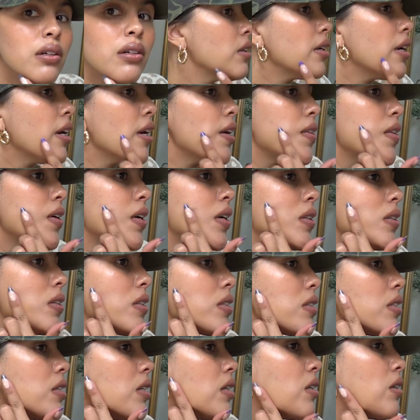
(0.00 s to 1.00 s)
Yeah, that
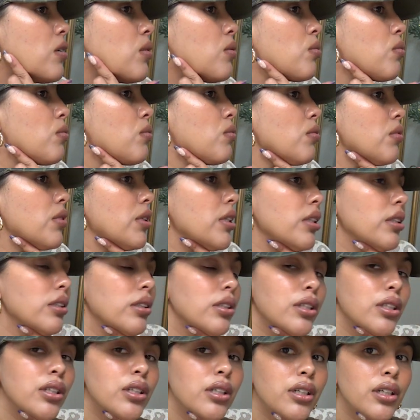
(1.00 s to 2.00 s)
looks like a
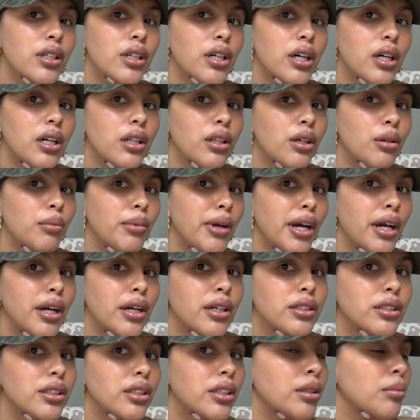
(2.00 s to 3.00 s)
really good color
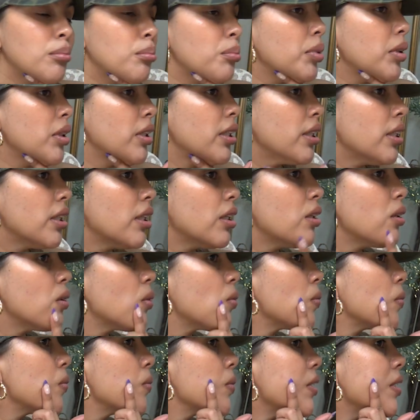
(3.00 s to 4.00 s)
match. It blended
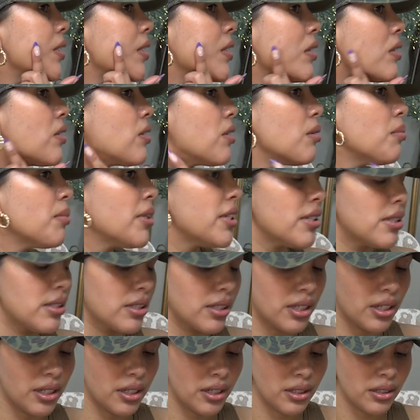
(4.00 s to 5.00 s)
right into my
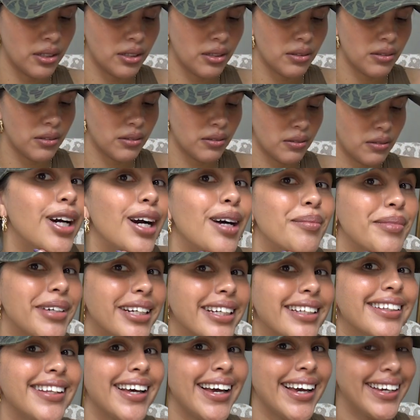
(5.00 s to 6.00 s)
skin. I'm
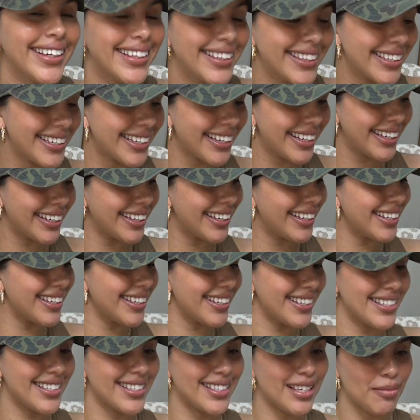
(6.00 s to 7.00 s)
gonna like
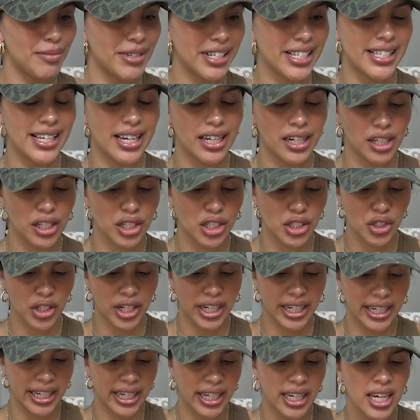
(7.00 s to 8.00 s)
this. I'm excited to
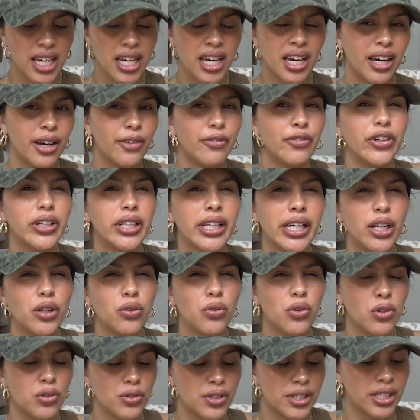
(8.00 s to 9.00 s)
try it. I feel like
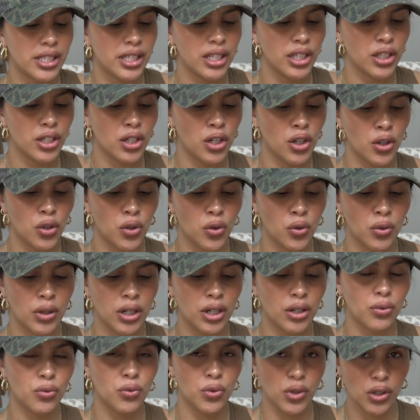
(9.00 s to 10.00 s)

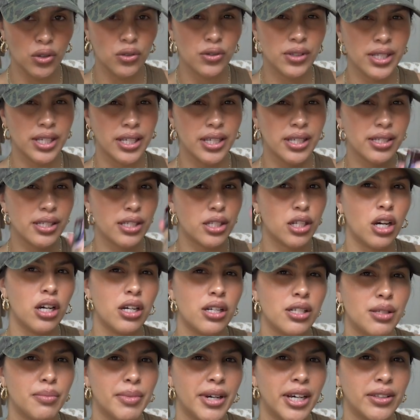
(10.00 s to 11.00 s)
Rocio Roses
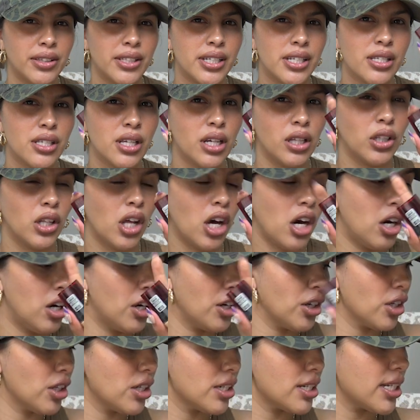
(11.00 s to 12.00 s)
talks about this a lot
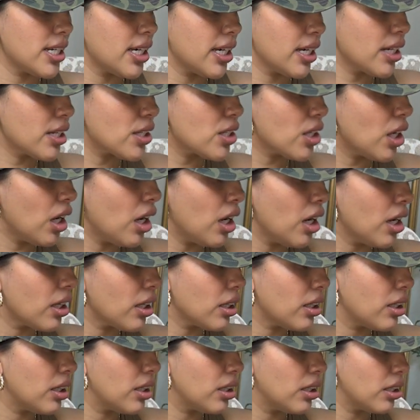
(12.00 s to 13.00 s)
on her
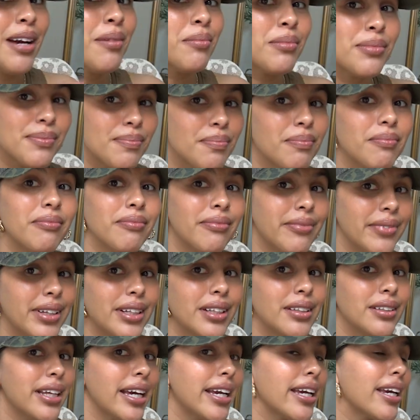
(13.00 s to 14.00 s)
TikTok. I'm
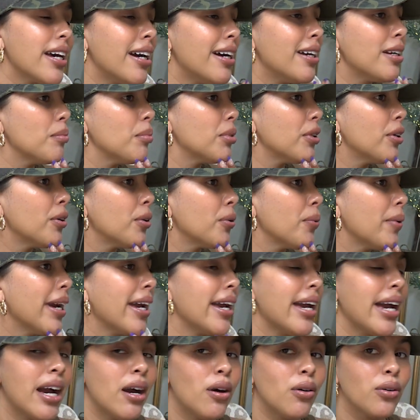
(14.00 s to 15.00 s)
like kind of blown
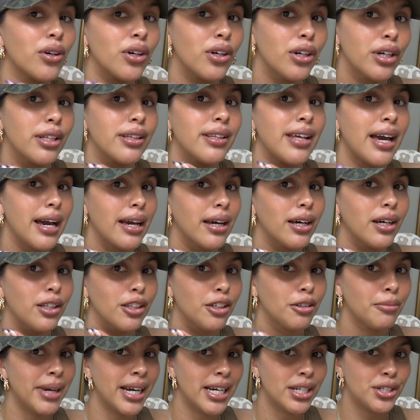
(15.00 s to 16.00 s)
away how good that
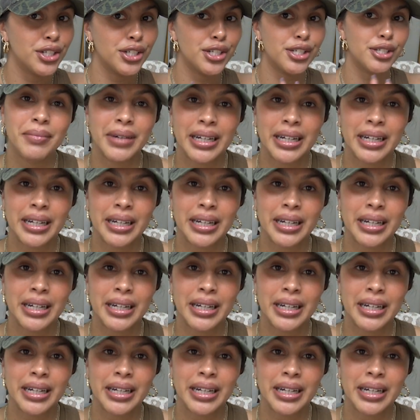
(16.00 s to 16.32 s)
color matches.